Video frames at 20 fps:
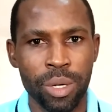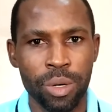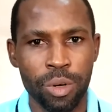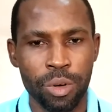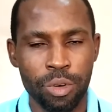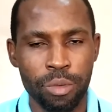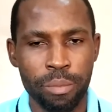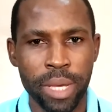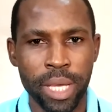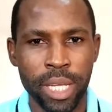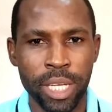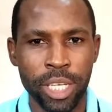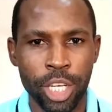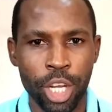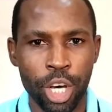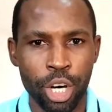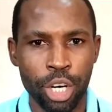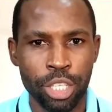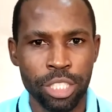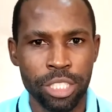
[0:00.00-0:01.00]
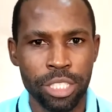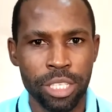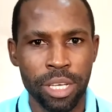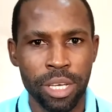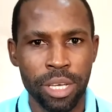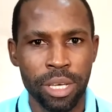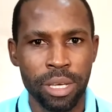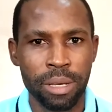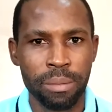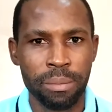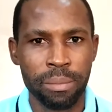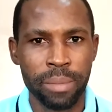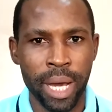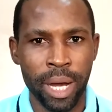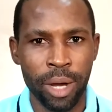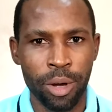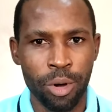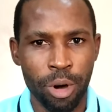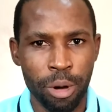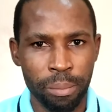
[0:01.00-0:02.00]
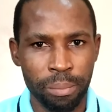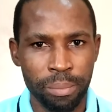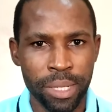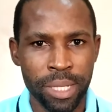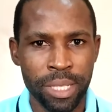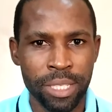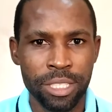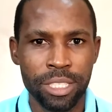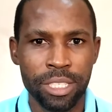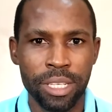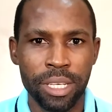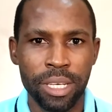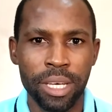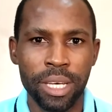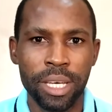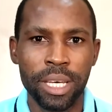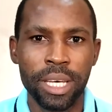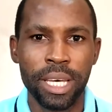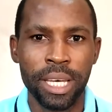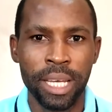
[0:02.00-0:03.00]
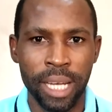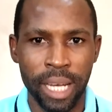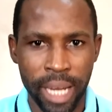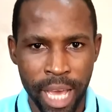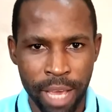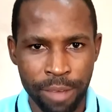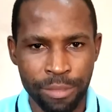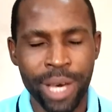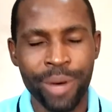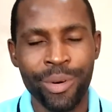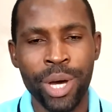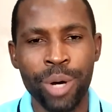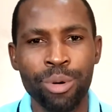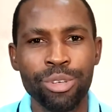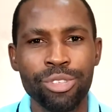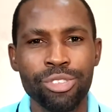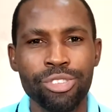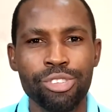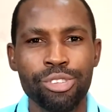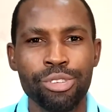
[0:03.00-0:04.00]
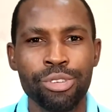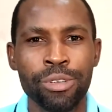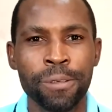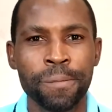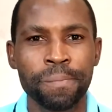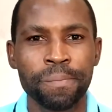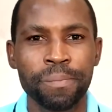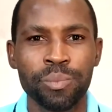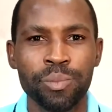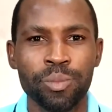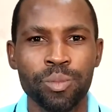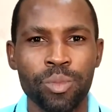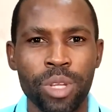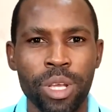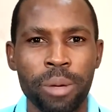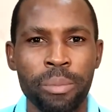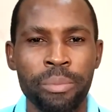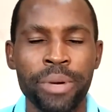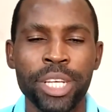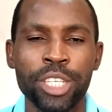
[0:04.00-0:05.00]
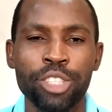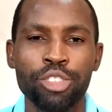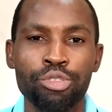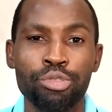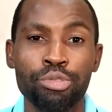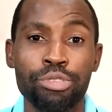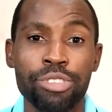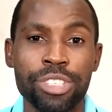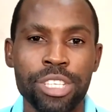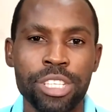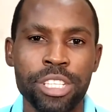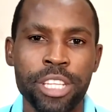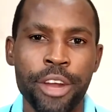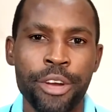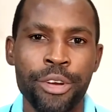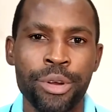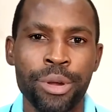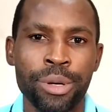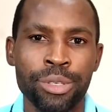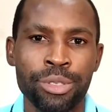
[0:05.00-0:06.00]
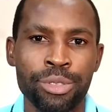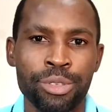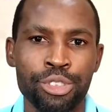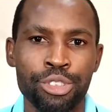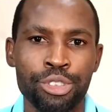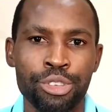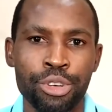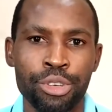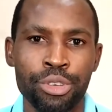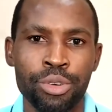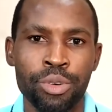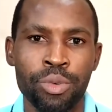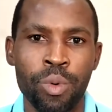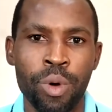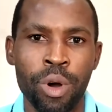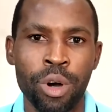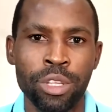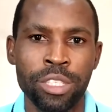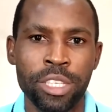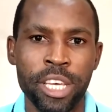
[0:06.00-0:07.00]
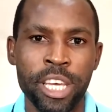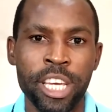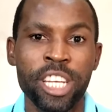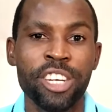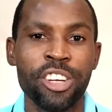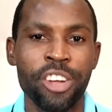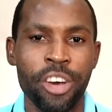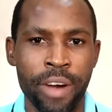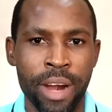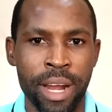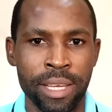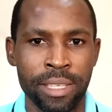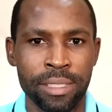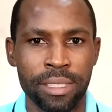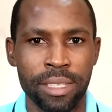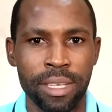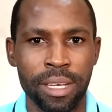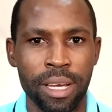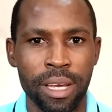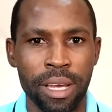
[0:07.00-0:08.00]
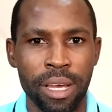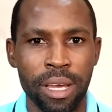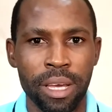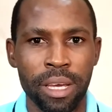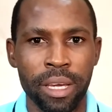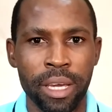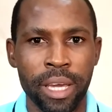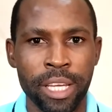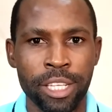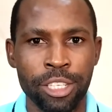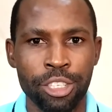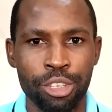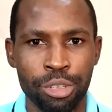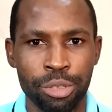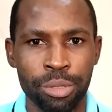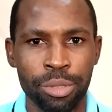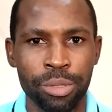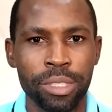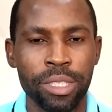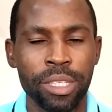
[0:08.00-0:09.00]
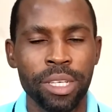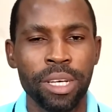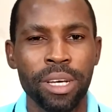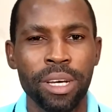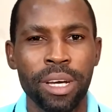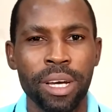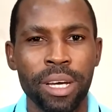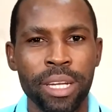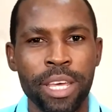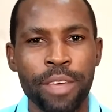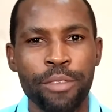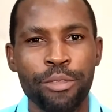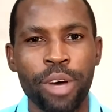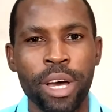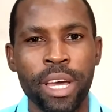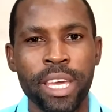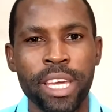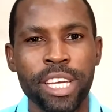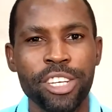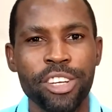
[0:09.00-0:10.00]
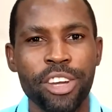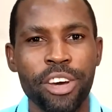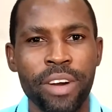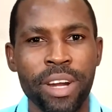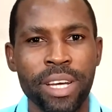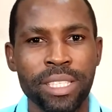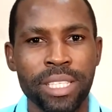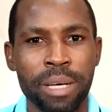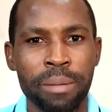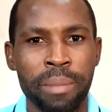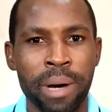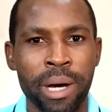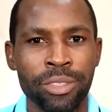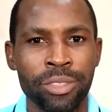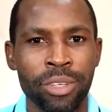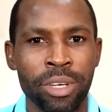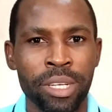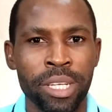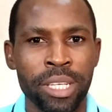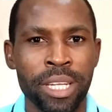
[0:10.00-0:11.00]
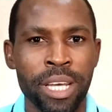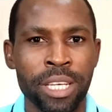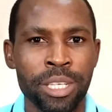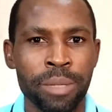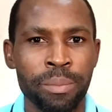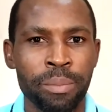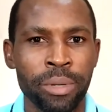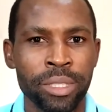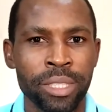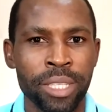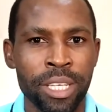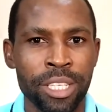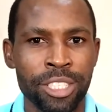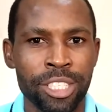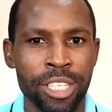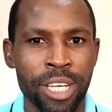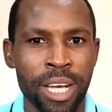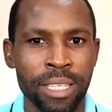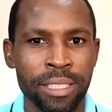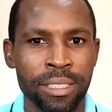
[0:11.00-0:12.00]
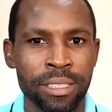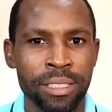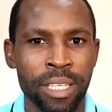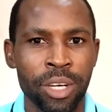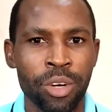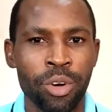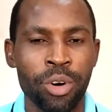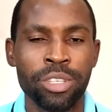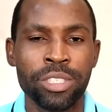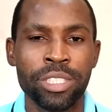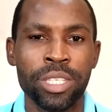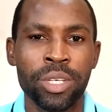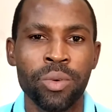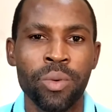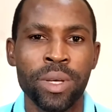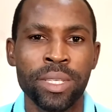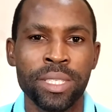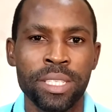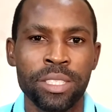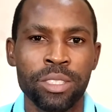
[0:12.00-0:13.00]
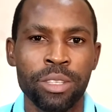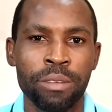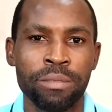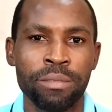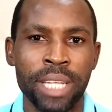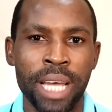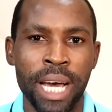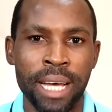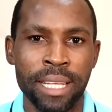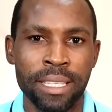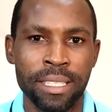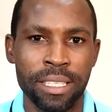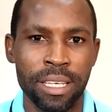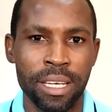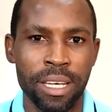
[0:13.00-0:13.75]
who may not be accomplished in life. Now I want to bring two scenarios to show you what ignorance can do. And if you are ignorant about your leadership potentials, the consequences of that